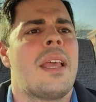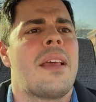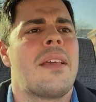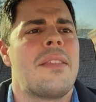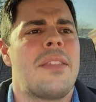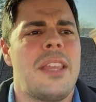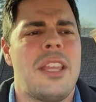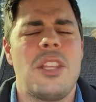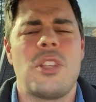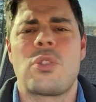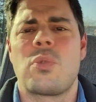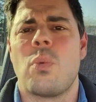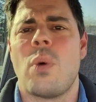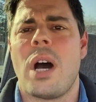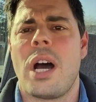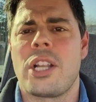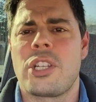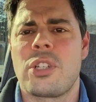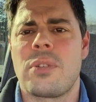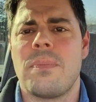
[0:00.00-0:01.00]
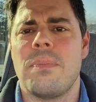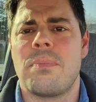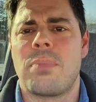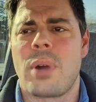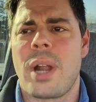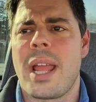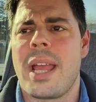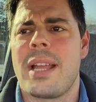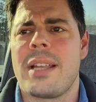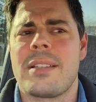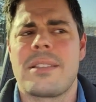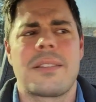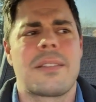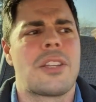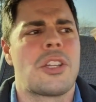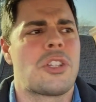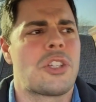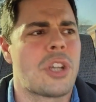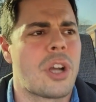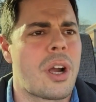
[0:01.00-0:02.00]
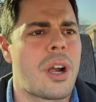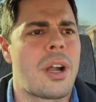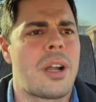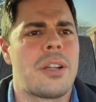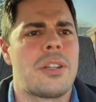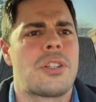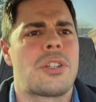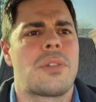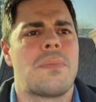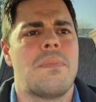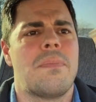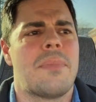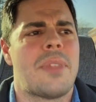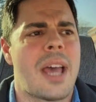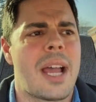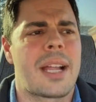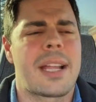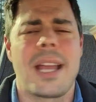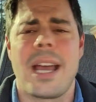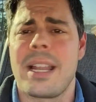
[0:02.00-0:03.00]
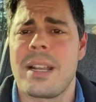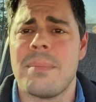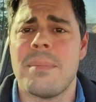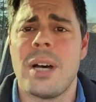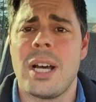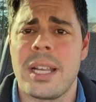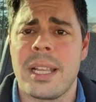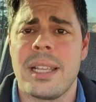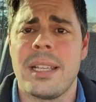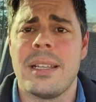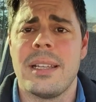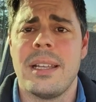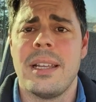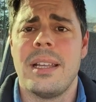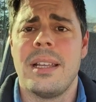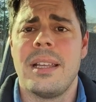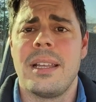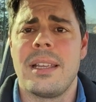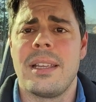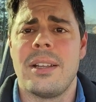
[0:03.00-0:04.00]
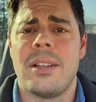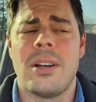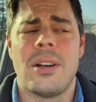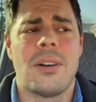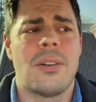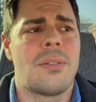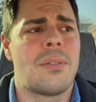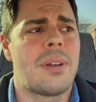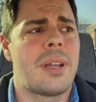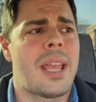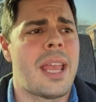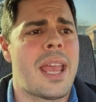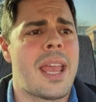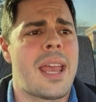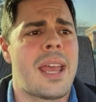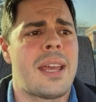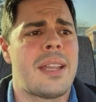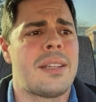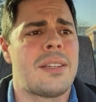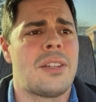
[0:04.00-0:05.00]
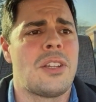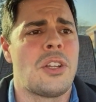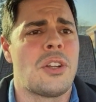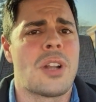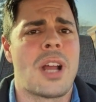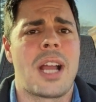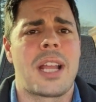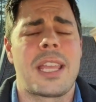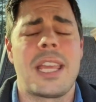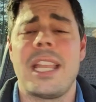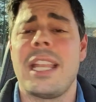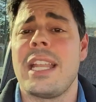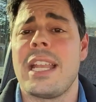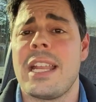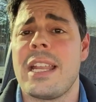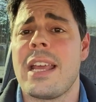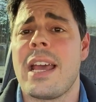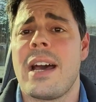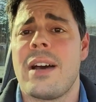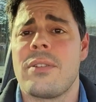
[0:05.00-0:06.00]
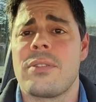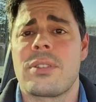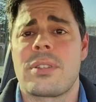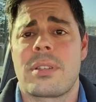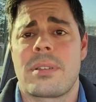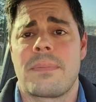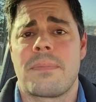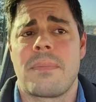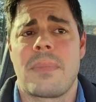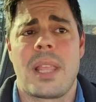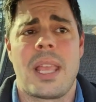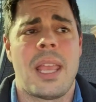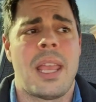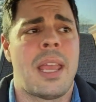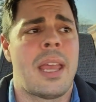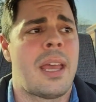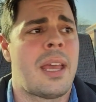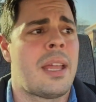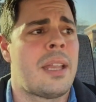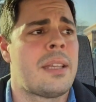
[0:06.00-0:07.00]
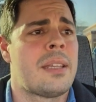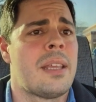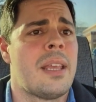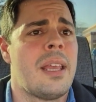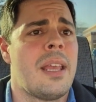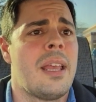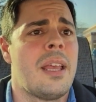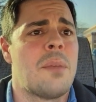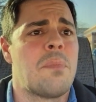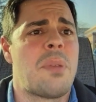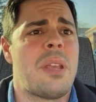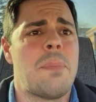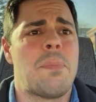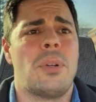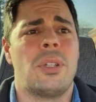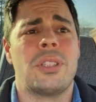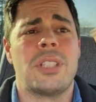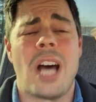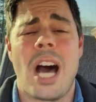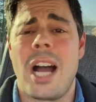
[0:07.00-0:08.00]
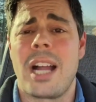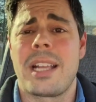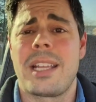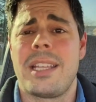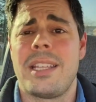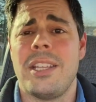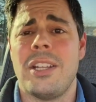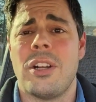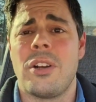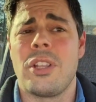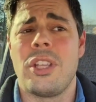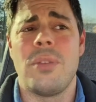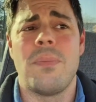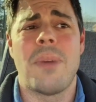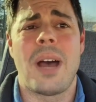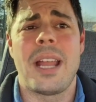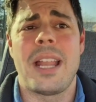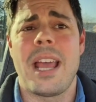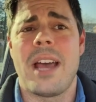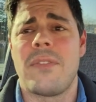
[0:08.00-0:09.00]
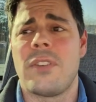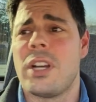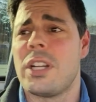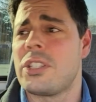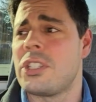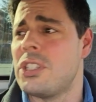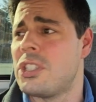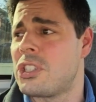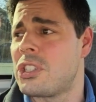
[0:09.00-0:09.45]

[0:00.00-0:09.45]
these watch brands to charge that kind of money, and you're not getting in-house. And people knock, you might have a